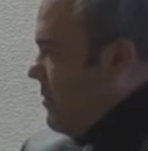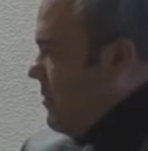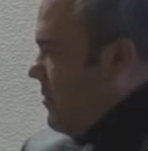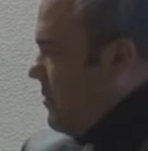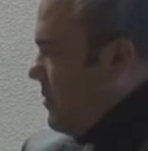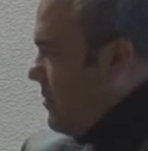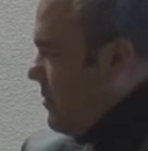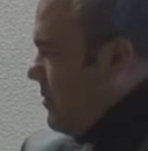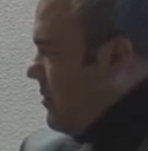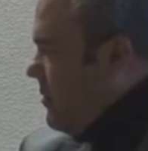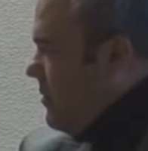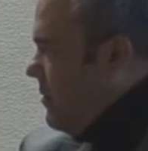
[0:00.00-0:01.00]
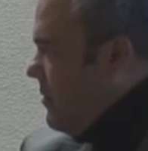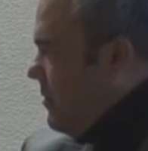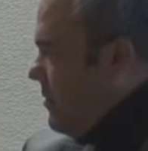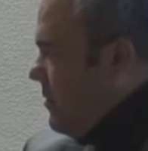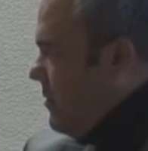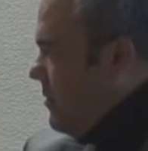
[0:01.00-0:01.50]

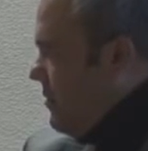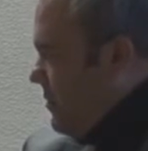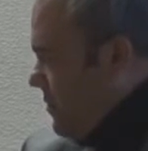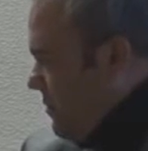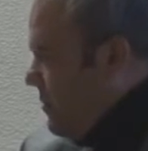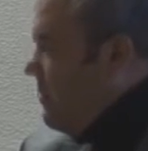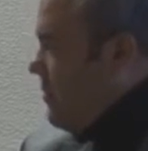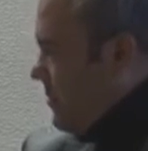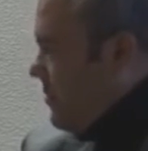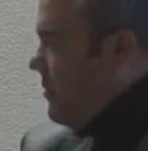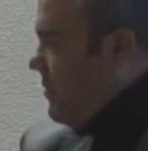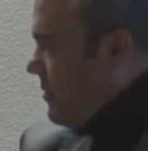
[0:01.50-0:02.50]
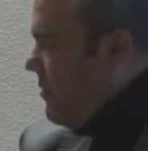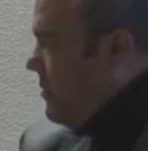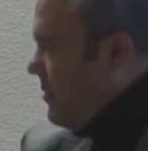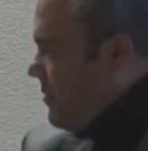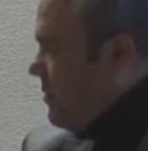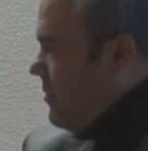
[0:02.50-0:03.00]
[no speech]